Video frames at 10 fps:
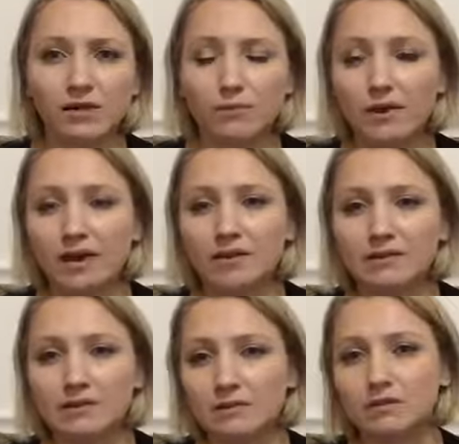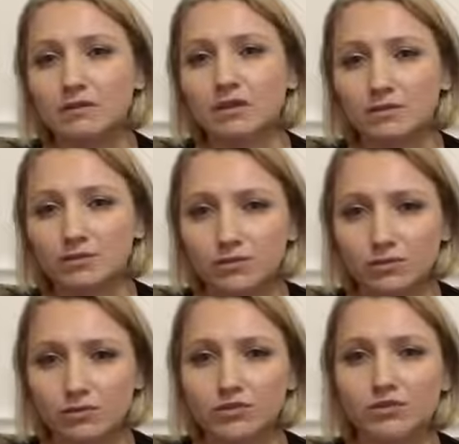ways,
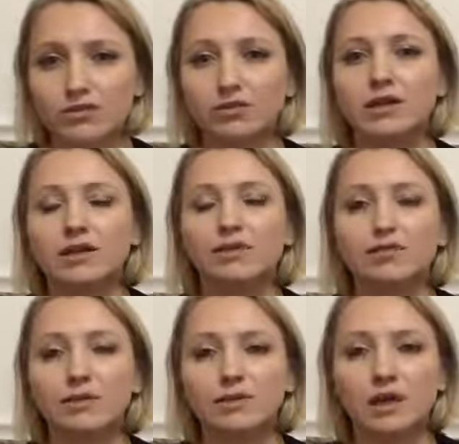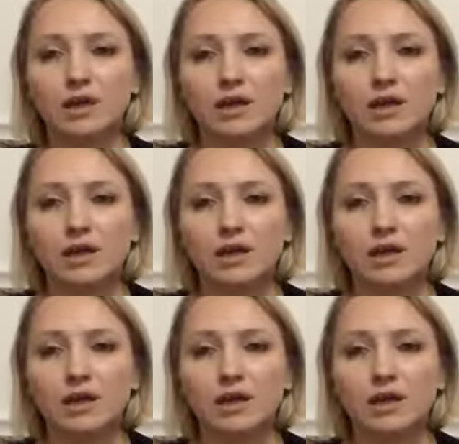through journaling, through